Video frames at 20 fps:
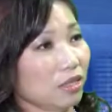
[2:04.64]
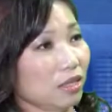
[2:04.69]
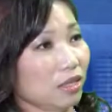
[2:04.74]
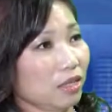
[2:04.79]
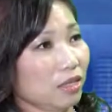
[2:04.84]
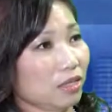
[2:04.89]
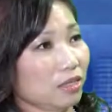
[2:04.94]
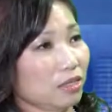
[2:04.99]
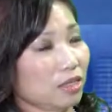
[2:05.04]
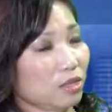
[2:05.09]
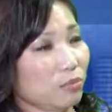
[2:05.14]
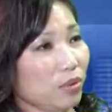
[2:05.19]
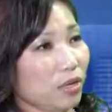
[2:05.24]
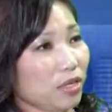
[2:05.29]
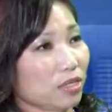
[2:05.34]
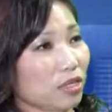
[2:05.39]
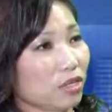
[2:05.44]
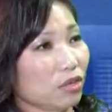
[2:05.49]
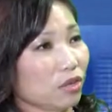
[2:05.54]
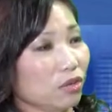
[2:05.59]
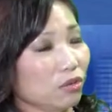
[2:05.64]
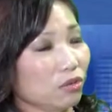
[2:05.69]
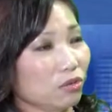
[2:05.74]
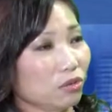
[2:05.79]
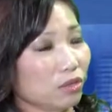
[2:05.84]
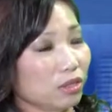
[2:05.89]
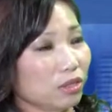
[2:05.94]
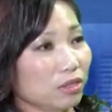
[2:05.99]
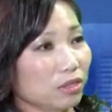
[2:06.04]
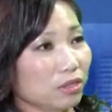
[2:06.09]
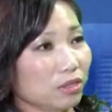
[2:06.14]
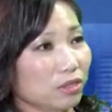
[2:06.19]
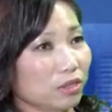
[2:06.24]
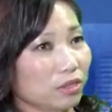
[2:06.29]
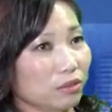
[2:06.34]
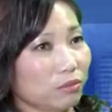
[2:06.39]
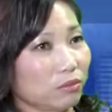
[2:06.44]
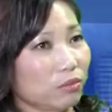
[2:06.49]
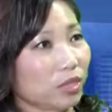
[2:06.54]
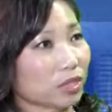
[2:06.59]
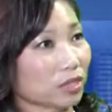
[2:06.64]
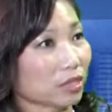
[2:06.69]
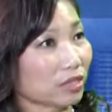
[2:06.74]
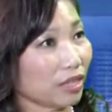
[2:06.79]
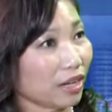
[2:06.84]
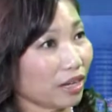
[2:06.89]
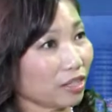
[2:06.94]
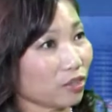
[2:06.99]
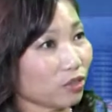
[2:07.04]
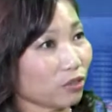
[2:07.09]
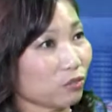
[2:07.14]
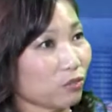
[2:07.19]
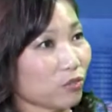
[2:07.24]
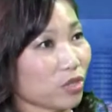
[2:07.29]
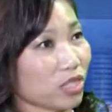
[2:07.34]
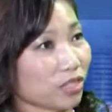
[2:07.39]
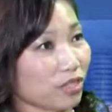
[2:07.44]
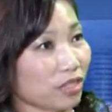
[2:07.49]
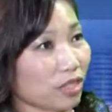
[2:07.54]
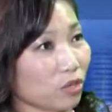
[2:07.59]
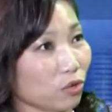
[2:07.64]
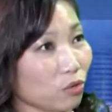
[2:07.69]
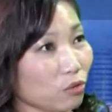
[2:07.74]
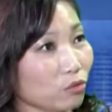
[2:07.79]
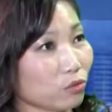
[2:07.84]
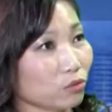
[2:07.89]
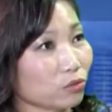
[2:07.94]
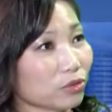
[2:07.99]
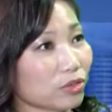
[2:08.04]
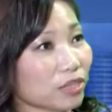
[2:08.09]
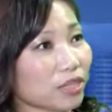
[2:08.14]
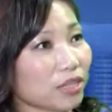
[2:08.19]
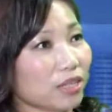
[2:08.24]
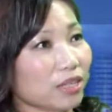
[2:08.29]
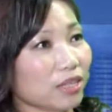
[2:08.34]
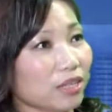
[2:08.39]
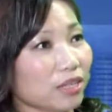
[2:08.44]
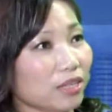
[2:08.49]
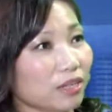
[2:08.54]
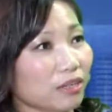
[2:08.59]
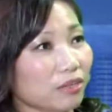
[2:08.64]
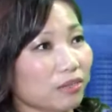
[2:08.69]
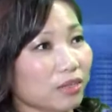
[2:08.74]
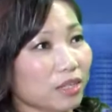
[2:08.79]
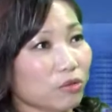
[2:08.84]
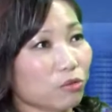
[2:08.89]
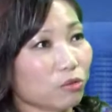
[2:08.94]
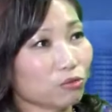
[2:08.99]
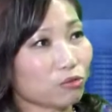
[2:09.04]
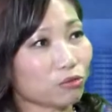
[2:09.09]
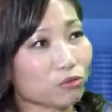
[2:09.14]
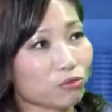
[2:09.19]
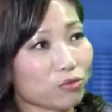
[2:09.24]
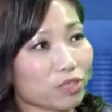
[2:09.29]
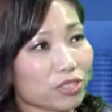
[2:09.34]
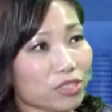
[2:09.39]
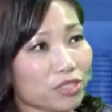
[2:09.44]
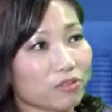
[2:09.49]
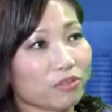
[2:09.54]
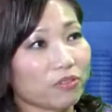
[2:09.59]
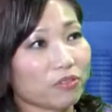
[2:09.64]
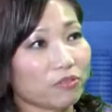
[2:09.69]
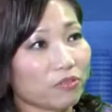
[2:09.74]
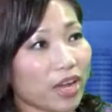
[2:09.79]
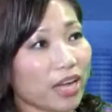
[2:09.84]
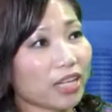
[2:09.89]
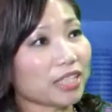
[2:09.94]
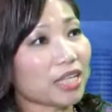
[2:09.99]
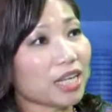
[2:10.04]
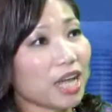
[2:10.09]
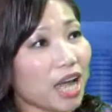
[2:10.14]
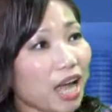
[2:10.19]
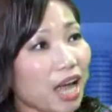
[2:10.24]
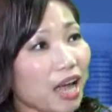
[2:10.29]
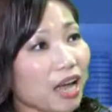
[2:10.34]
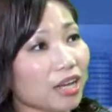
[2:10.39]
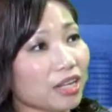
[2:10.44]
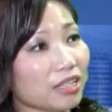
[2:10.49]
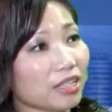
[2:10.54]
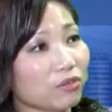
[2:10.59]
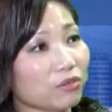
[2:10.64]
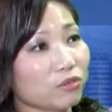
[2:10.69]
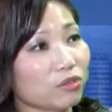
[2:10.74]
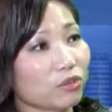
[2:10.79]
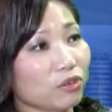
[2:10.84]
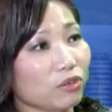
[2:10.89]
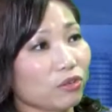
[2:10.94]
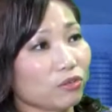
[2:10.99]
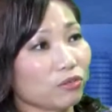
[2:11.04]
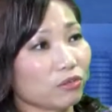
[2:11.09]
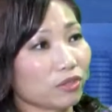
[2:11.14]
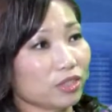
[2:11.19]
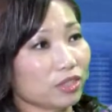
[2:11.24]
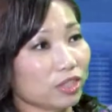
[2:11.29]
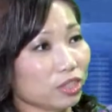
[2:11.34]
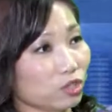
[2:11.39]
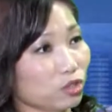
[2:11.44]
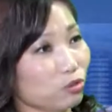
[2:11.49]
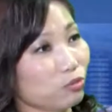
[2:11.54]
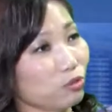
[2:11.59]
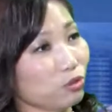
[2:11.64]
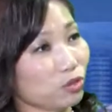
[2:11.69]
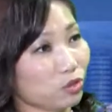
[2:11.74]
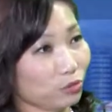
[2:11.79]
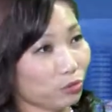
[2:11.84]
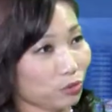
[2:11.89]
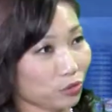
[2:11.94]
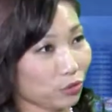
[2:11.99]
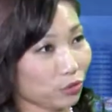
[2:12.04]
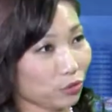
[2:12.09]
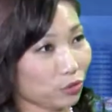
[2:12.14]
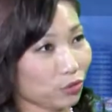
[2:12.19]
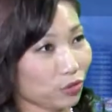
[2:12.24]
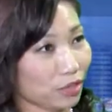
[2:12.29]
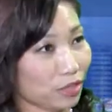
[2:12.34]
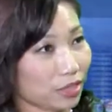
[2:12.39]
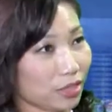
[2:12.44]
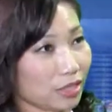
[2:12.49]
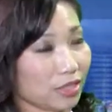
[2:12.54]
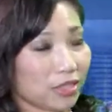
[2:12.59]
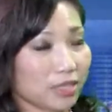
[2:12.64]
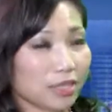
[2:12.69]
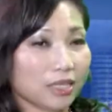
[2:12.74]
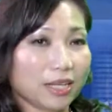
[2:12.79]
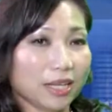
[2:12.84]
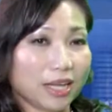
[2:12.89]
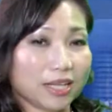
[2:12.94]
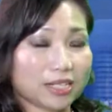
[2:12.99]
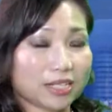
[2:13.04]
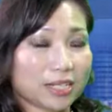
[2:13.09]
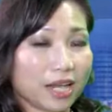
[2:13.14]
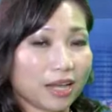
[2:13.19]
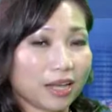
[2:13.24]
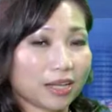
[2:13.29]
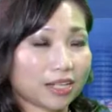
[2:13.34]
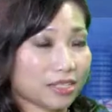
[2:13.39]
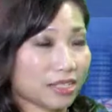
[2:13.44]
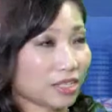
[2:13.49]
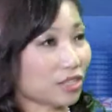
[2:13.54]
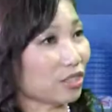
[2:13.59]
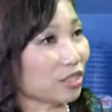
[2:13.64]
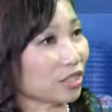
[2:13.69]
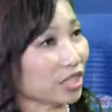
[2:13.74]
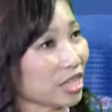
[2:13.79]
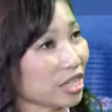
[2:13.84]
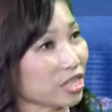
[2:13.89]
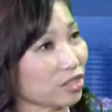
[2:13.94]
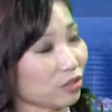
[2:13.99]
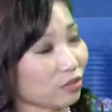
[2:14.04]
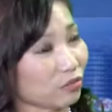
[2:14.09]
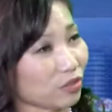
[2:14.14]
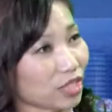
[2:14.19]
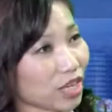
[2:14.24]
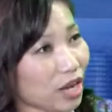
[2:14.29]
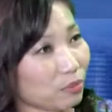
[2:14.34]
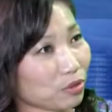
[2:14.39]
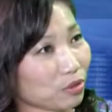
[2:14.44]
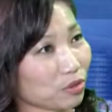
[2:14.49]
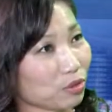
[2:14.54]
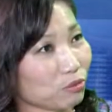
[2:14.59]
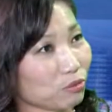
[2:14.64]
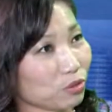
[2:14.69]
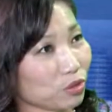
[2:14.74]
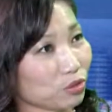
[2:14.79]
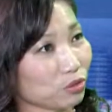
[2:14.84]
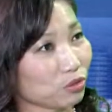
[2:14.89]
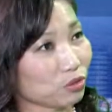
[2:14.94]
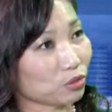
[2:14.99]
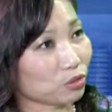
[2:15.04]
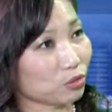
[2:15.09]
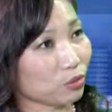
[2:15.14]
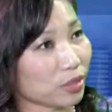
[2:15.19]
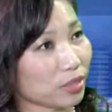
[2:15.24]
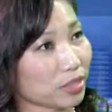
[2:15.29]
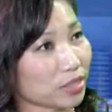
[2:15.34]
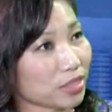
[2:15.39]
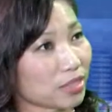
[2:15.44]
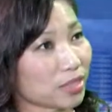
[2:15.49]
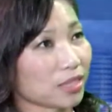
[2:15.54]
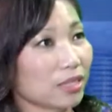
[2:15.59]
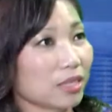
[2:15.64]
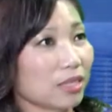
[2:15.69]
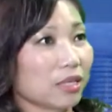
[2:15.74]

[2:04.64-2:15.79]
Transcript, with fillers: And depending on uh, what kind of REIT they own, uh, they also receive a fairly high level of uh, distribution per unit, as high as in the case of a CapitaCommercial trust,